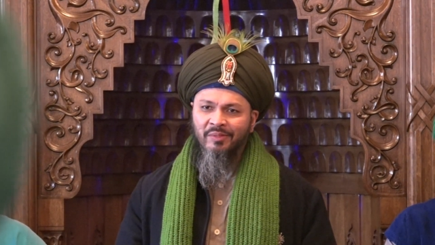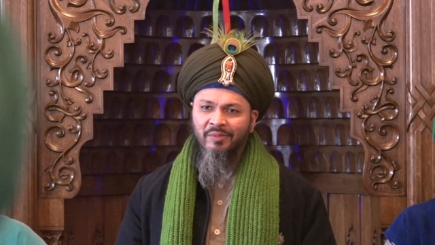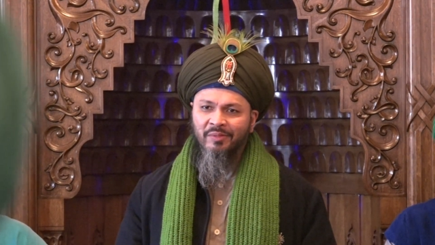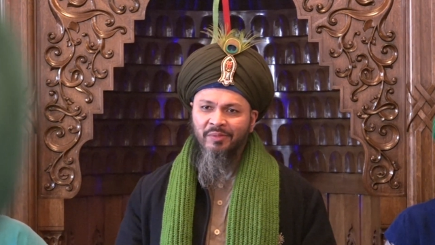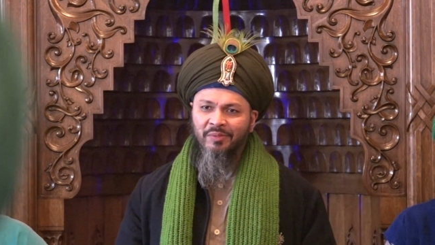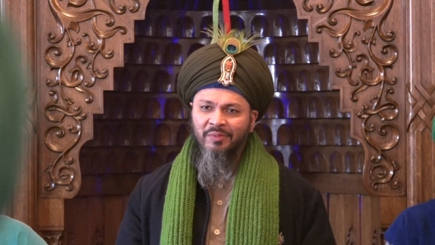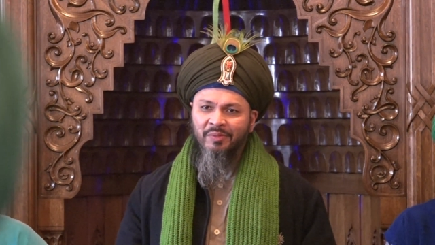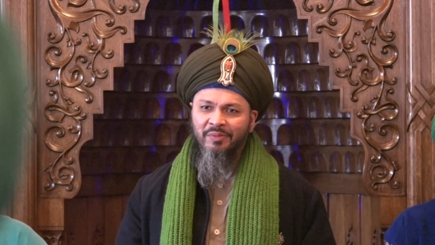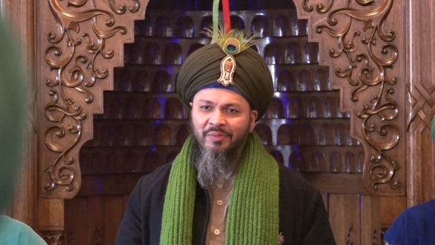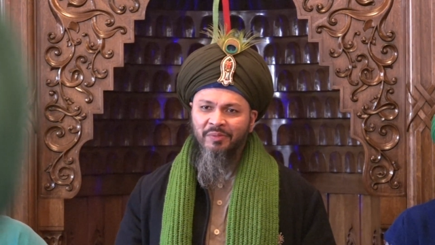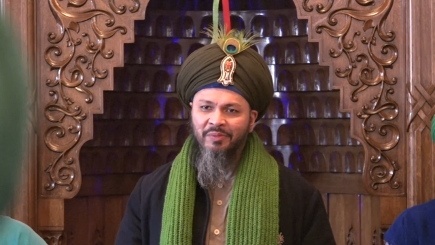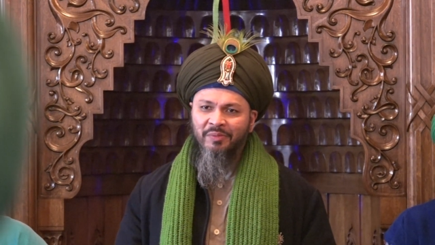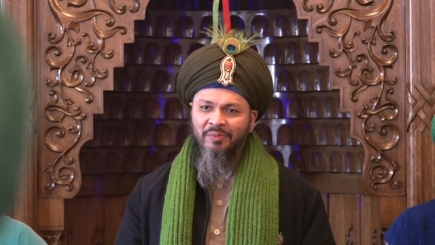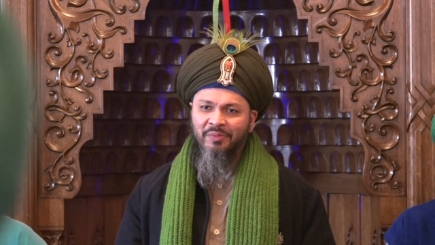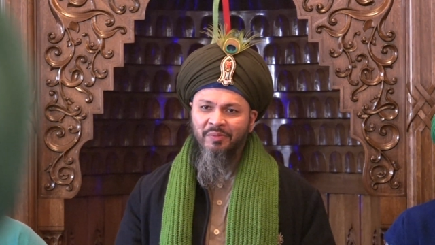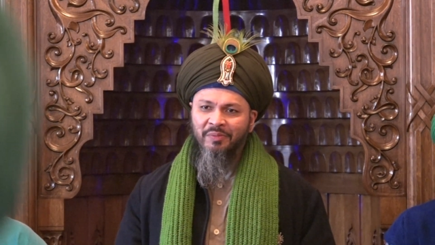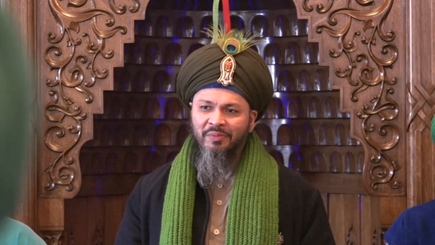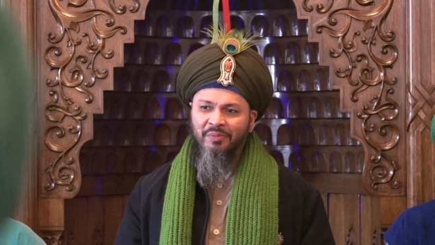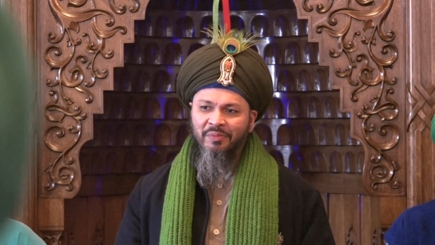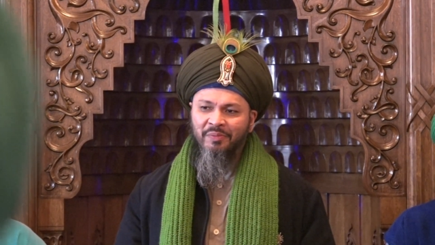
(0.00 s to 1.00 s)

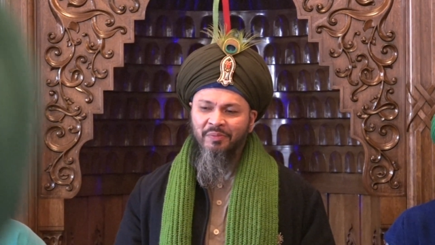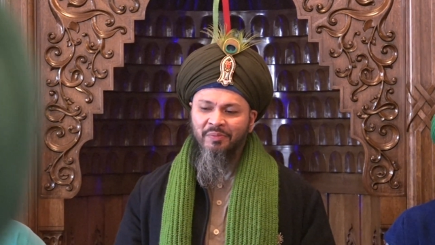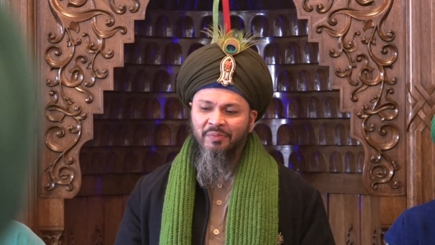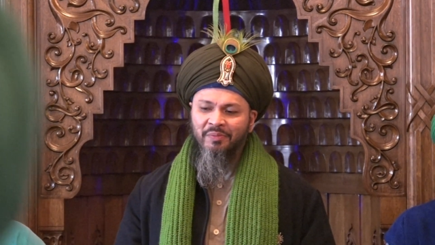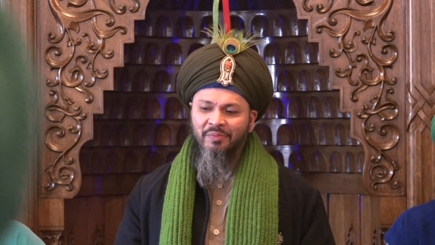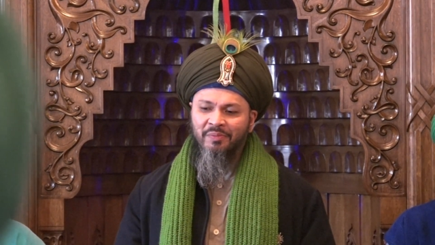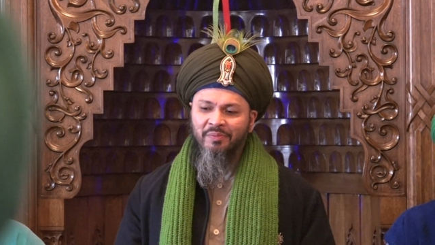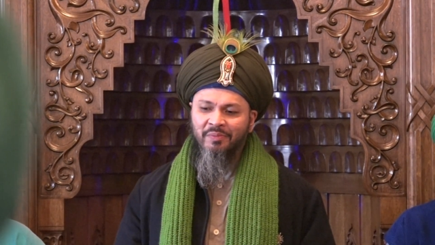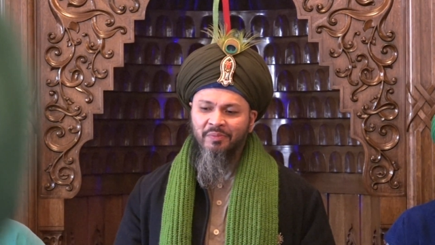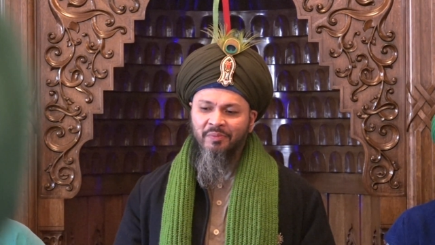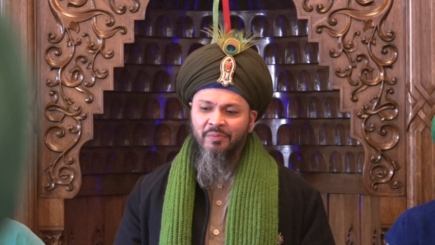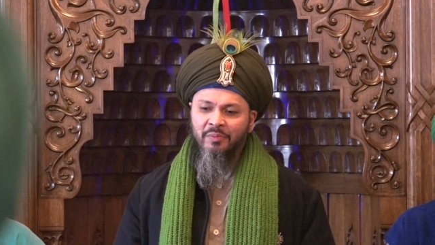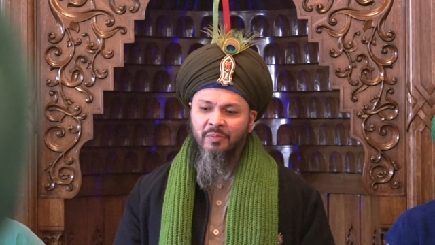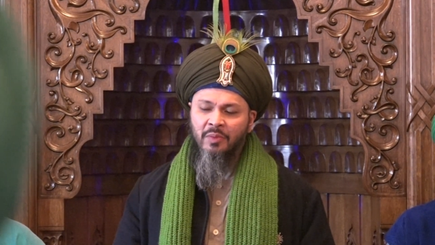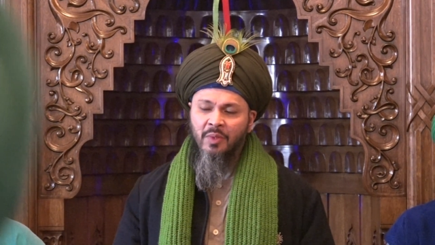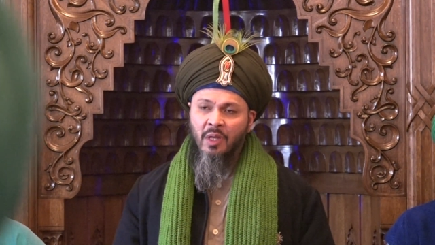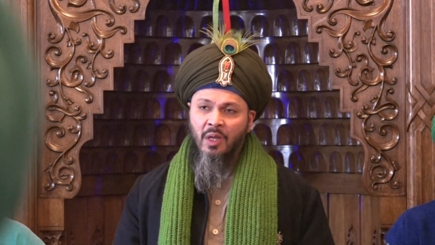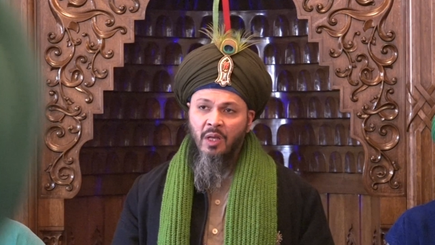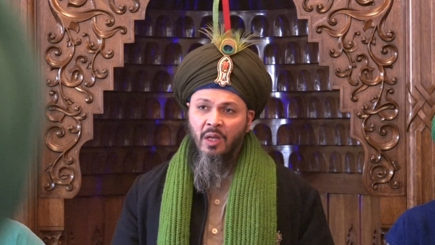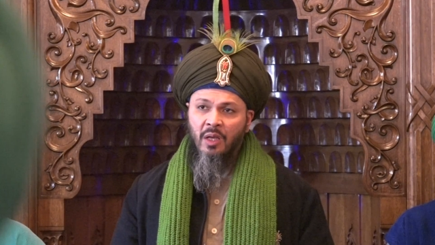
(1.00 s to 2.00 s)
[no speech]